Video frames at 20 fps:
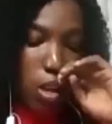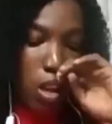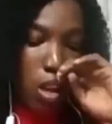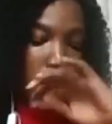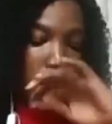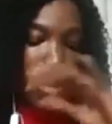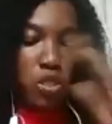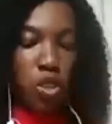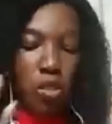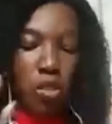
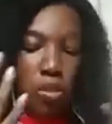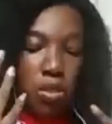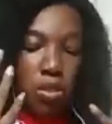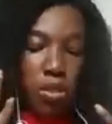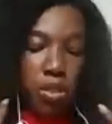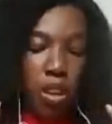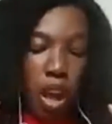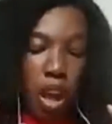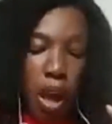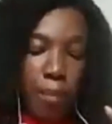Okay, so
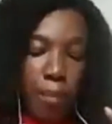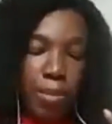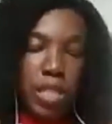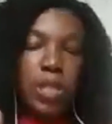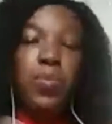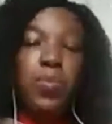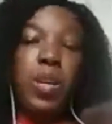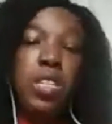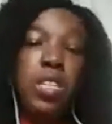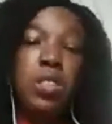
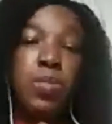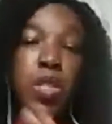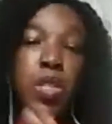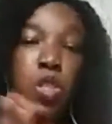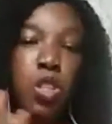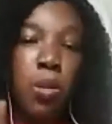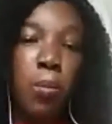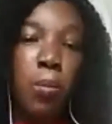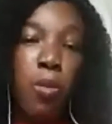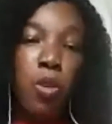this brings me to
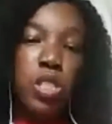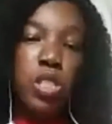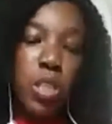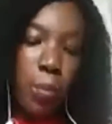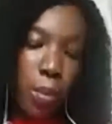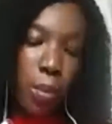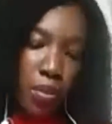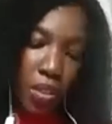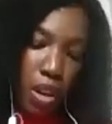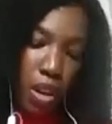the most
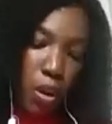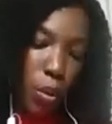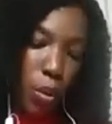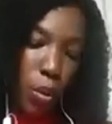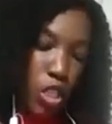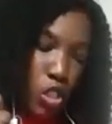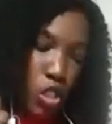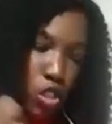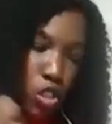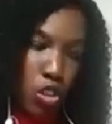important
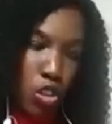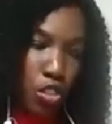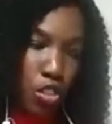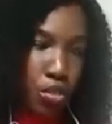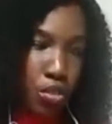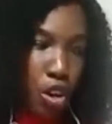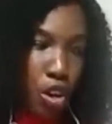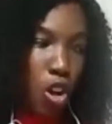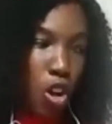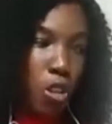question
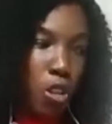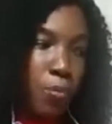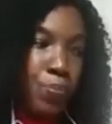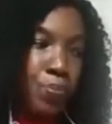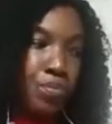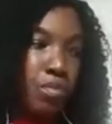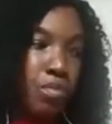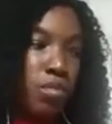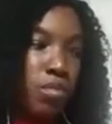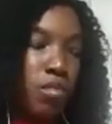of all,
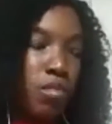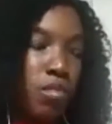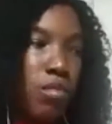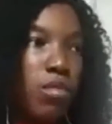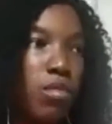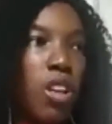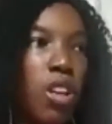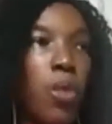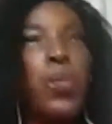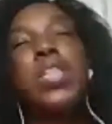
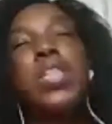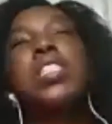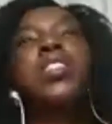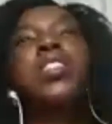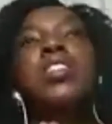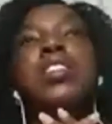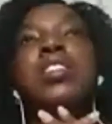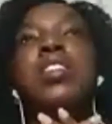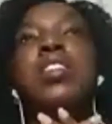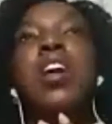which
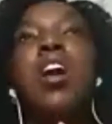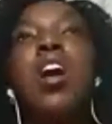is,